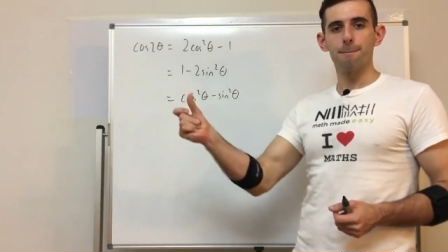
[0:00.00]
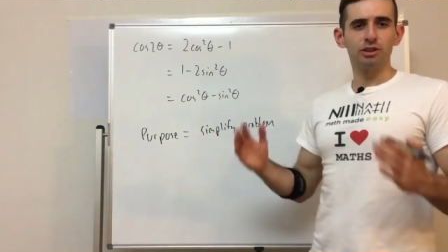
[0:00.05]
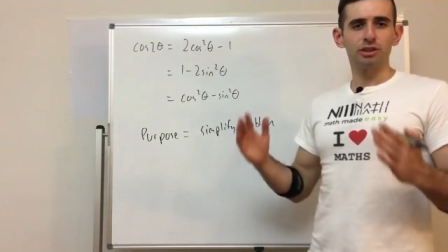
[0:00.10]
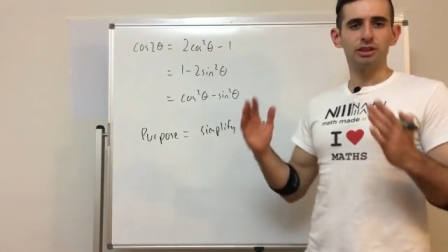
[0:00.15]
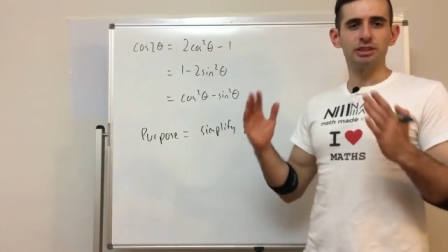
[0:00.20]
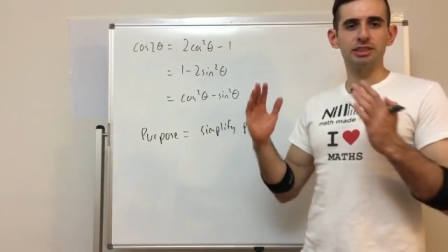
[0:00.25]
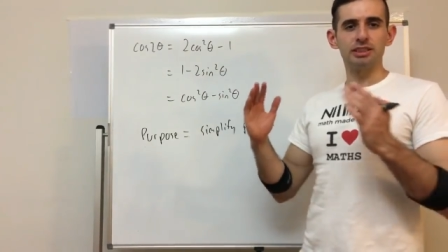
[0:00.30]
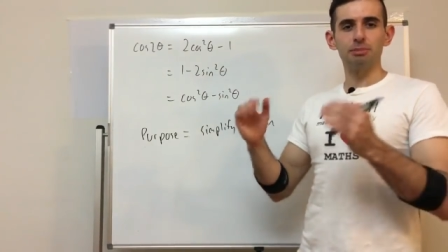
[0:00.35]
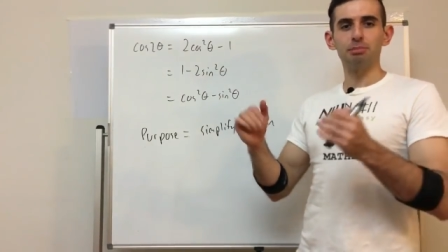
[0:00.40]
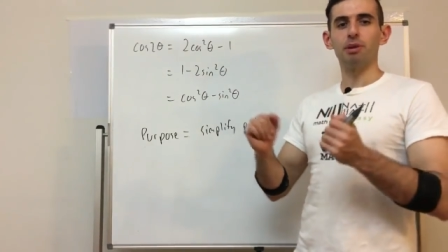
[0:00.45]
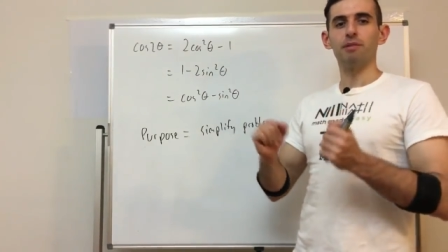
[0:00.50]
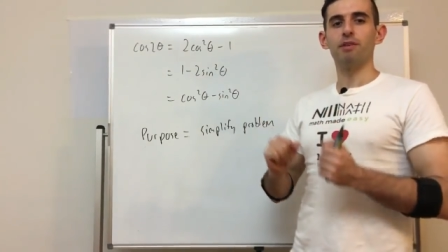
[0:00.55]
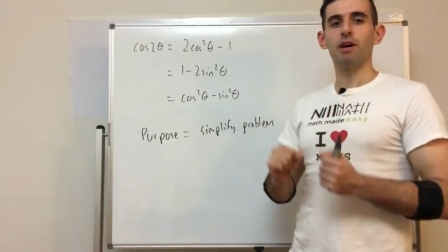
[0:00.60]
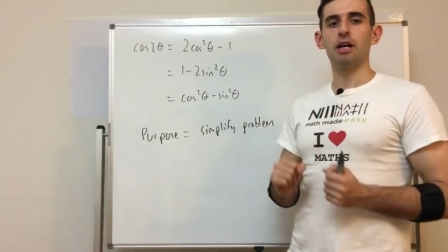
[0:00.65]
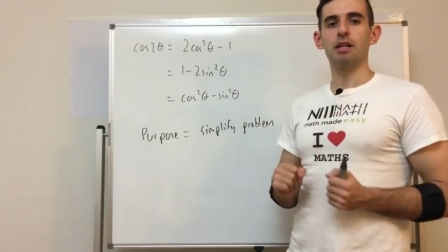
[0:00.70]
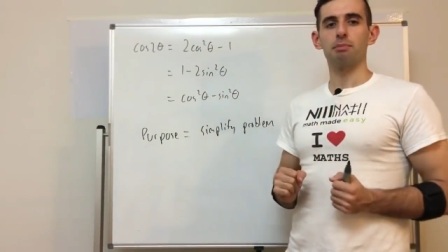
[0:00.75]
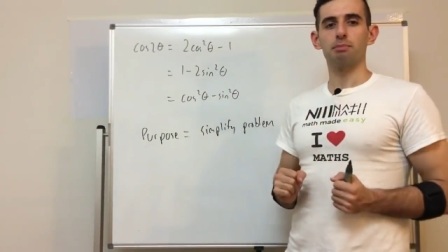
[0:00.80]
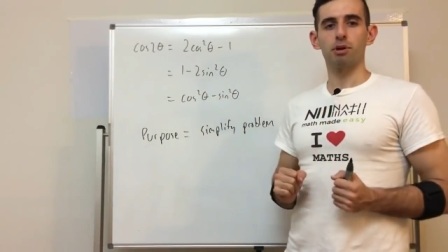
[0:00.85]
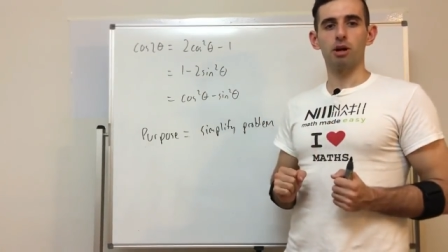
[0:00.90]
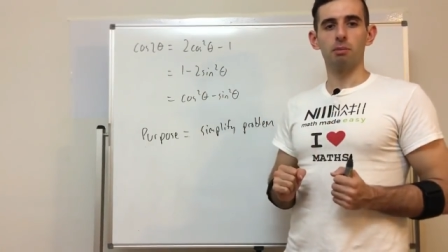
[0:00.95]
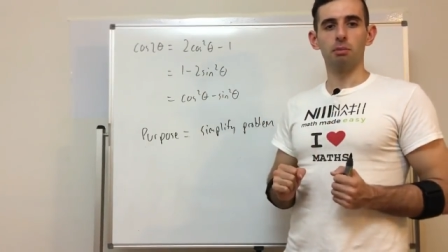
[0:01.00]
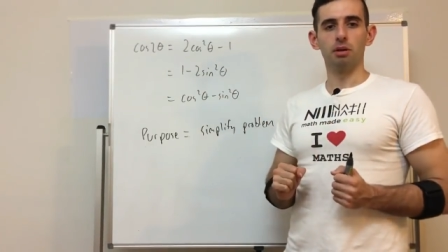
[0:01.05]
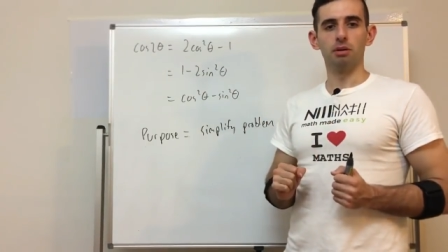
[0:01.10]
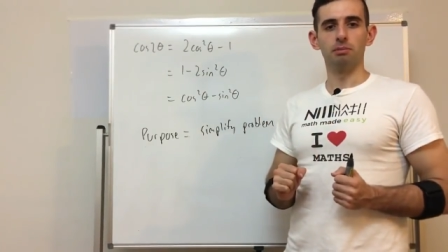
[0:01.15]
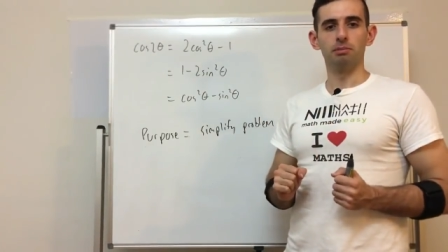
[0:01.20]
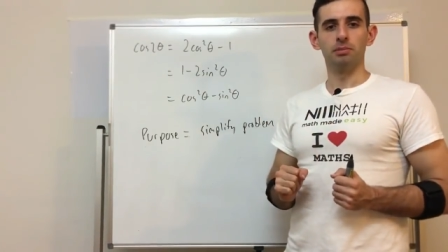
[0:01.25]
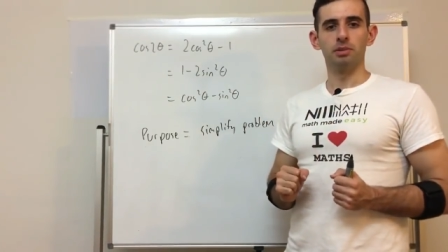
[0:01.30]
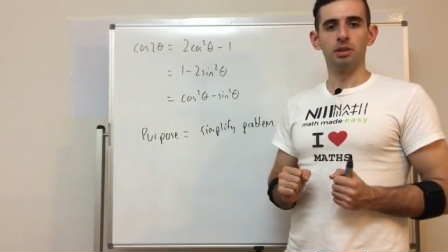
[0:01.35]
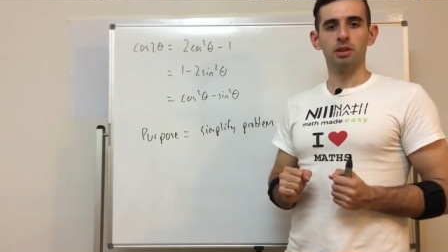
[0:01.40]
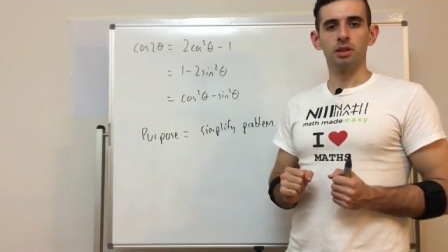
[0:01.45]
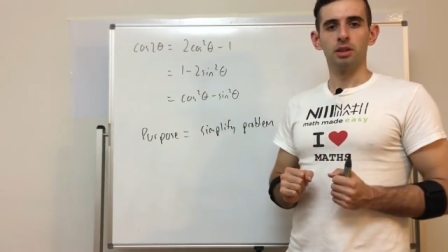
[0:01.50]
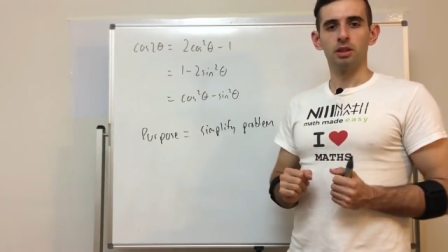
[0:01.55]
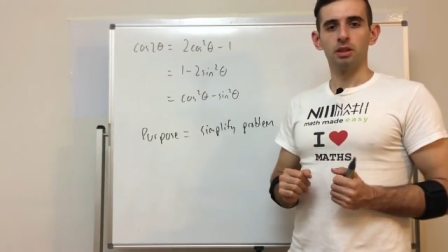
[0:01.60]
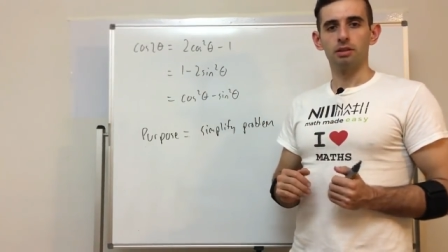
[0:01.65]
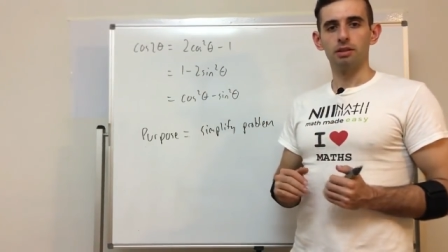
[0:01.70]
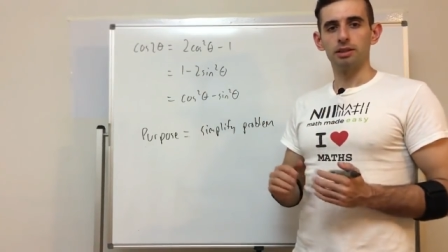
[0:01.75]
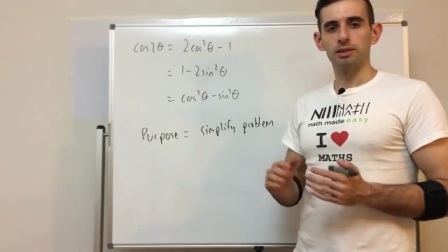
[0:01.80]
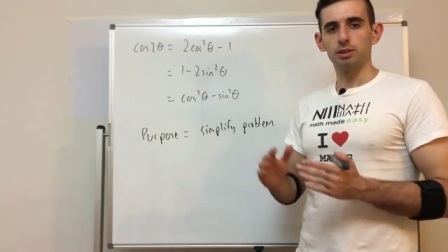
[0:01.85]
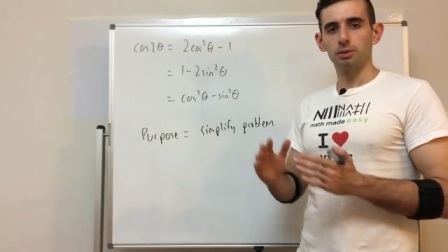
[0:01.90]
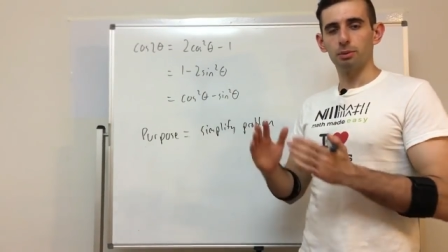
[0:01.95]
to simplify the problem.
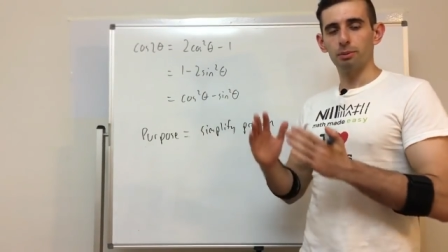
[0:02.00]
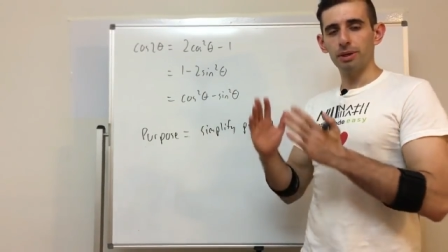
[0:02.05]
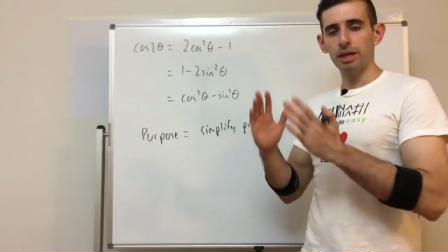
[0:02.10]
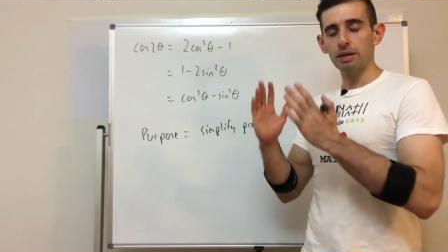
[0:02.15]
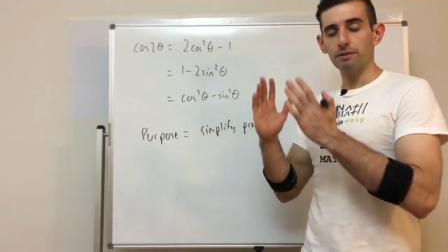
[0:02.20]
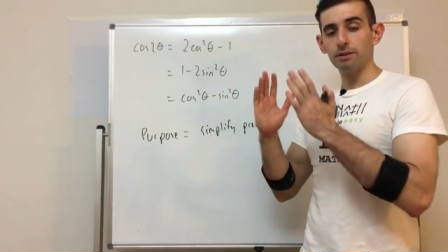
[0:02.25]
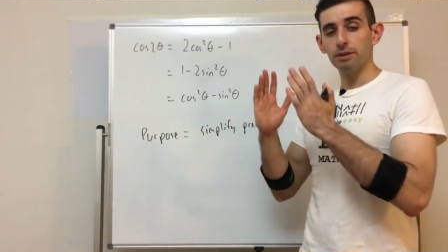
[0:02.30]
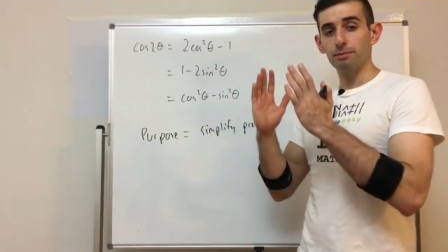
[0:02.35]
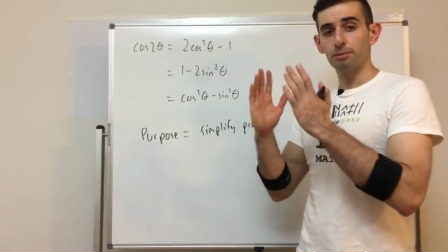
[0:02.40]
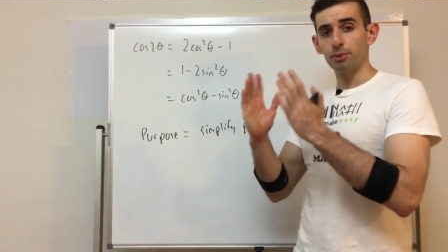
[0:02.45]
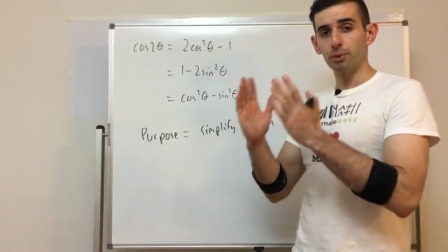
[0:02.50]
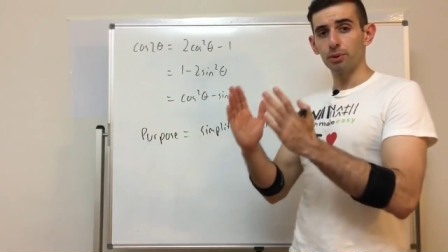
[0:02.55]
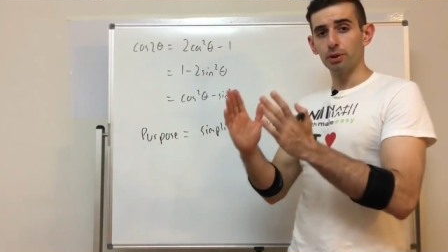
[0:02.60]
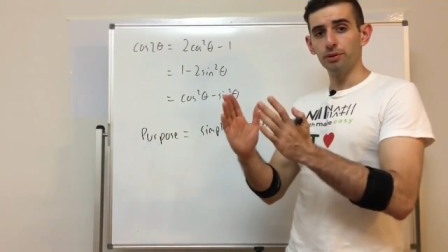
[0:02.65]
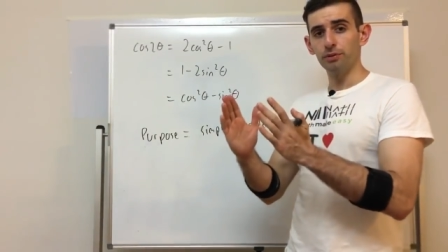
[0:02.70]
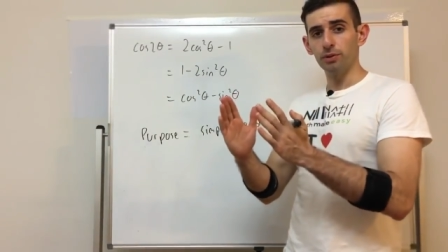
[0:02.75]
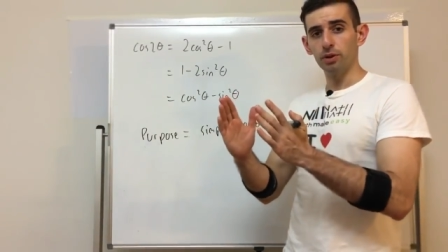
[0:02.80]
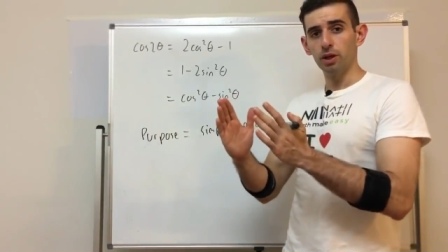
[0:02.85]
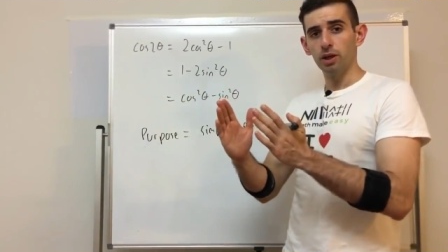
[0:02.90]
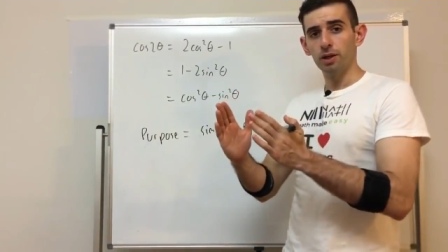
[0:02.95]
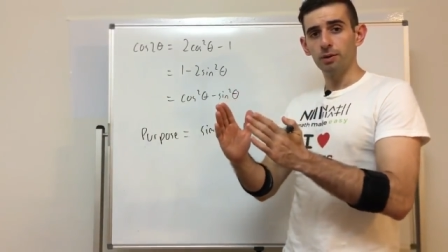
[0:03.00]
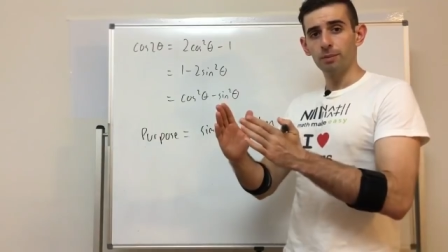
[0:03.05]
Right, so when we have a proof,